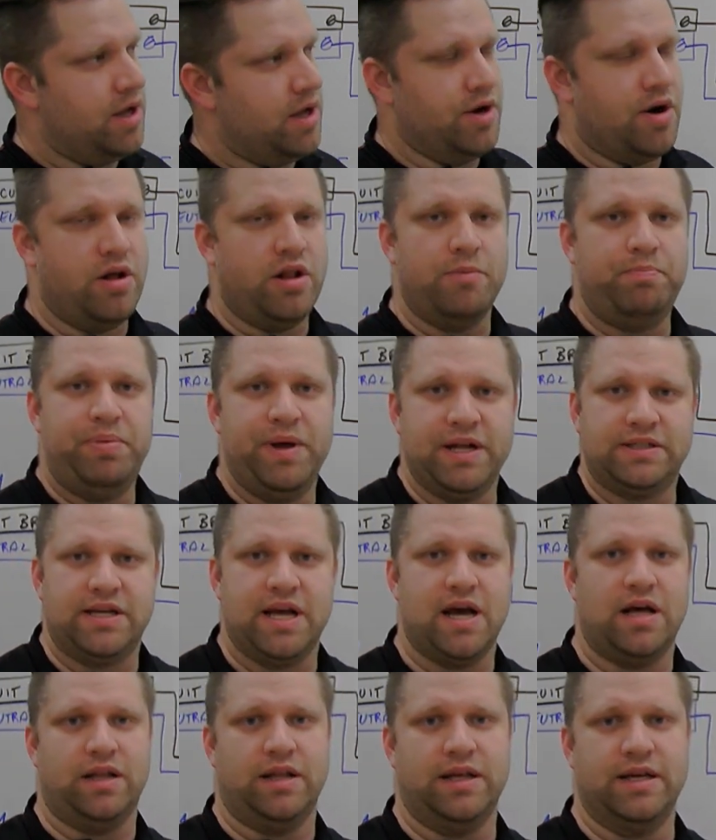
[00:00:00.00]
And all a
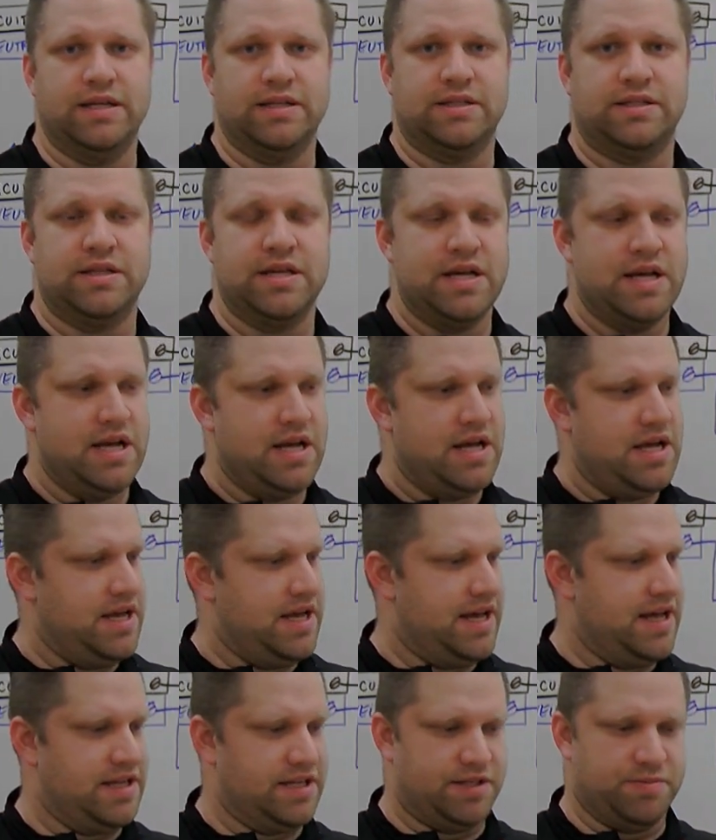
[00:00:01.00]
pigtail is
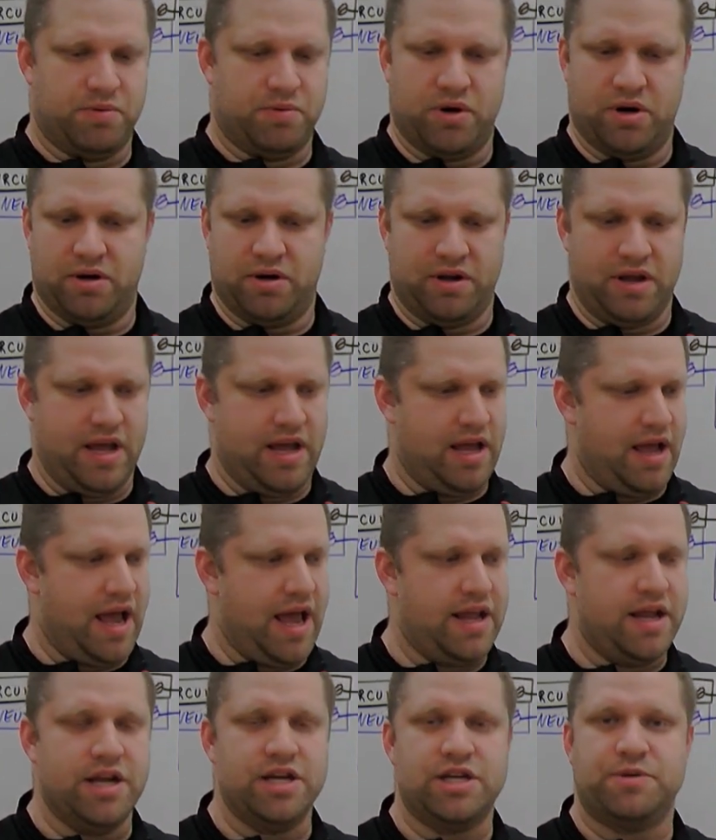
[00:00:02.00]
it's about an
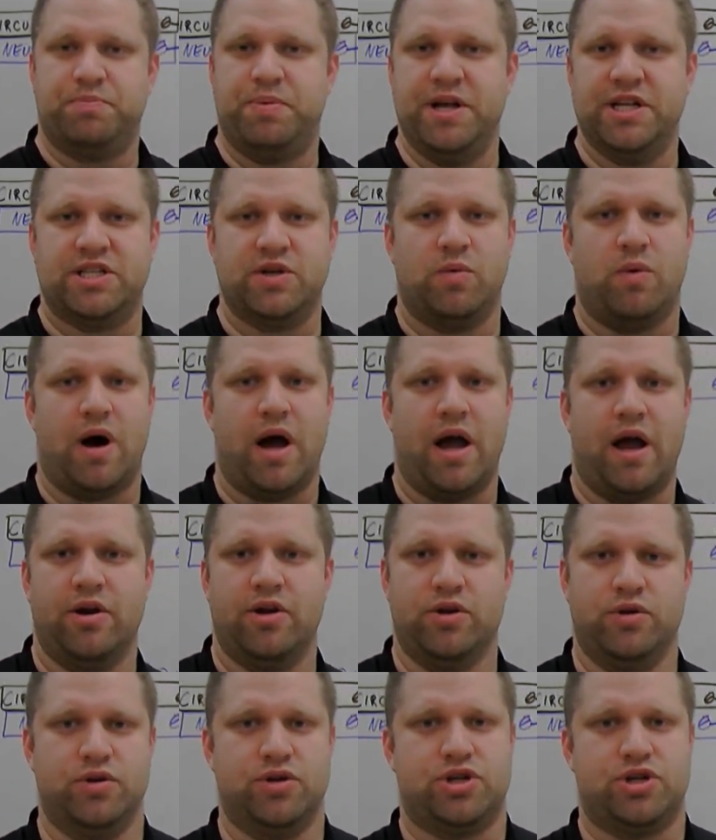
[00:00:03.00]
8-inch piece of wire.